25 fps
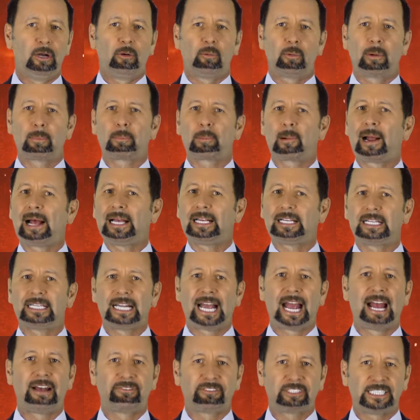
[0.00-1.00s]
We're probably
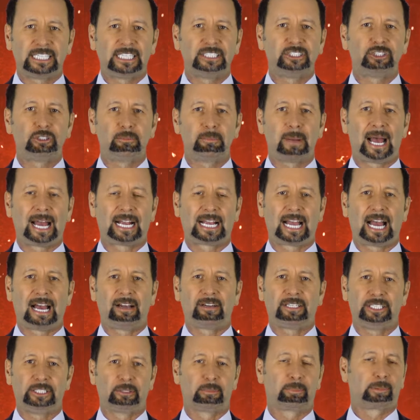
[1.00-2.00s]
gonna have to get you back
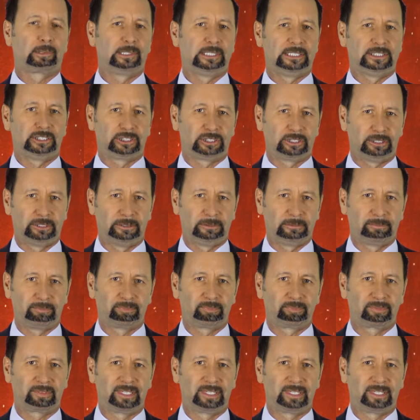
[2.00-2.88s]
out here pretty soon."